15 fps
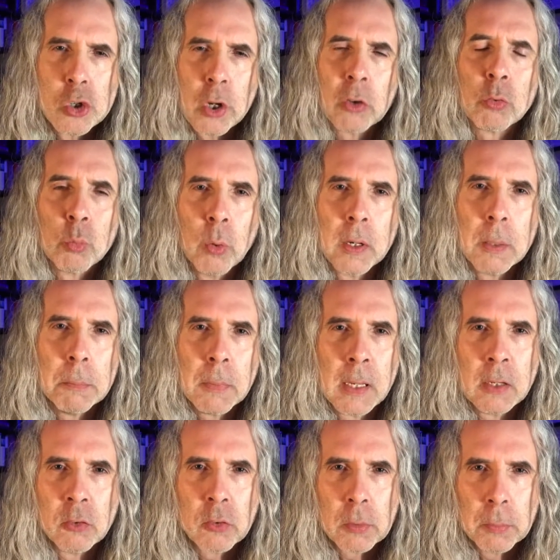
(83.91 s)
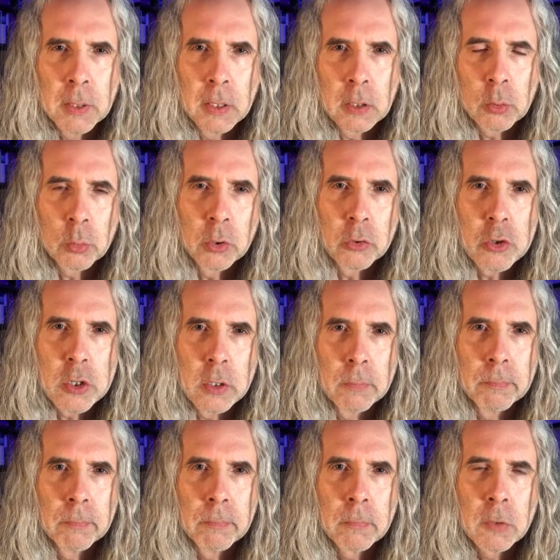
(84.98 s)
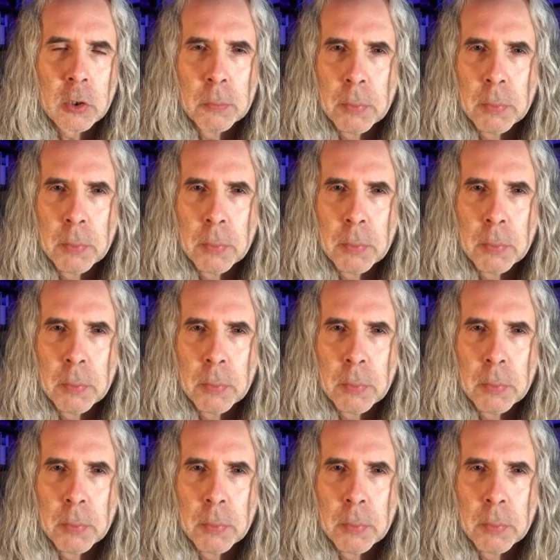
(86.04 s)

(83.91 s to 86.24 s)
just what it means to be a Christian,